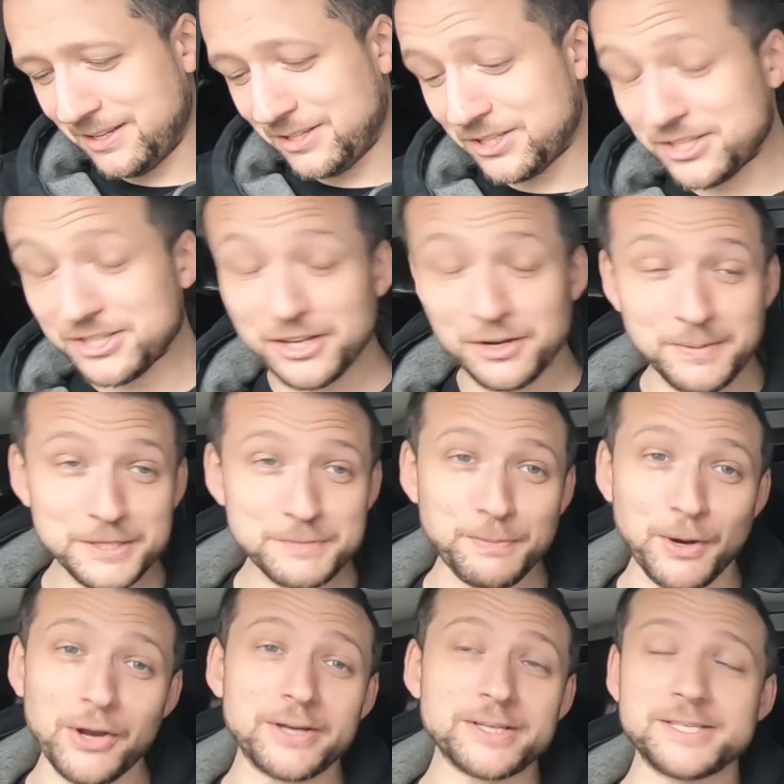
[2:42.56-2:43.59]
It's so much
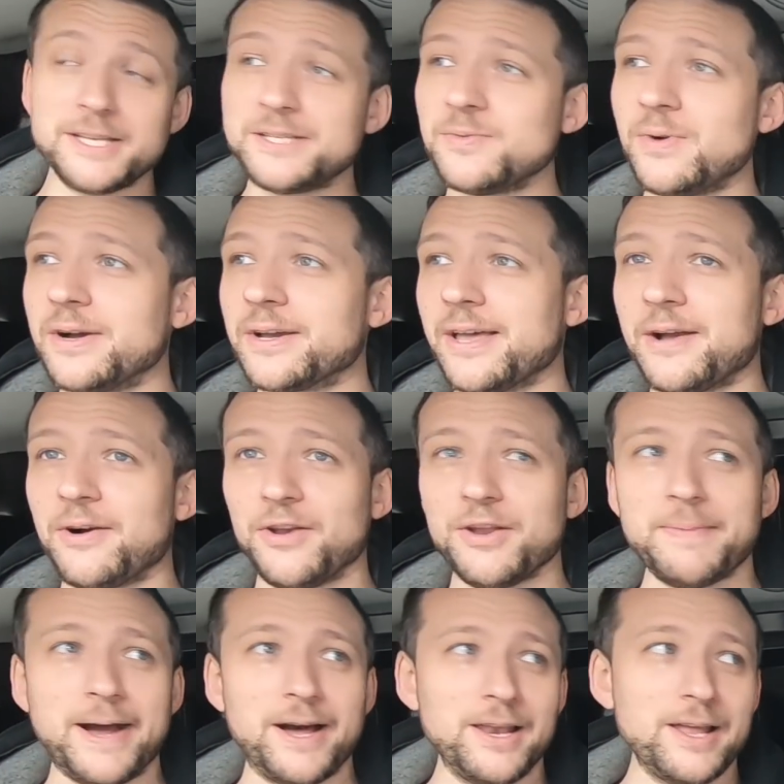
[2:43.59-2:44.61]
bollocks. This is what I'm going on
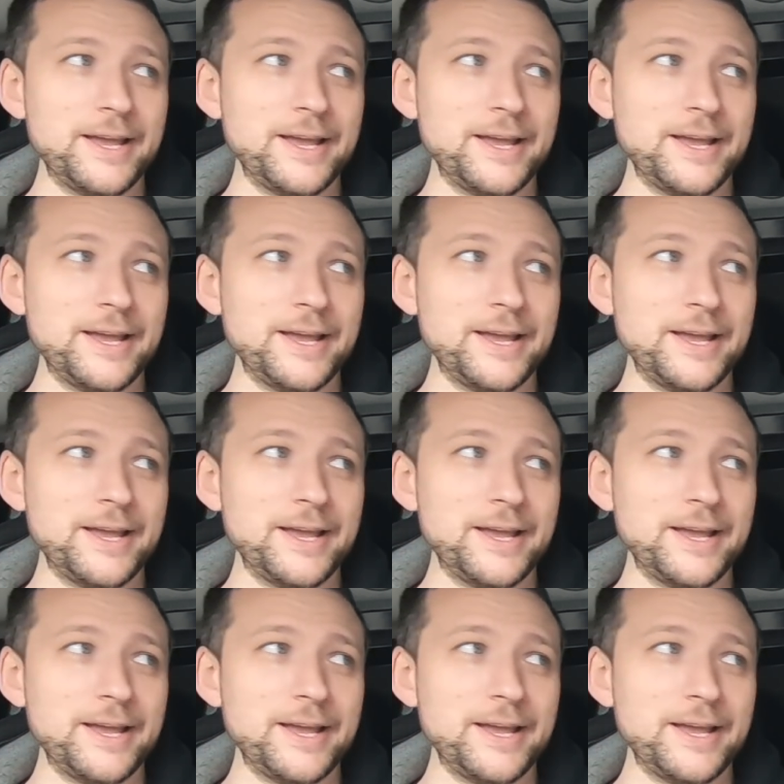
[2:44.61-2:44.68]
about.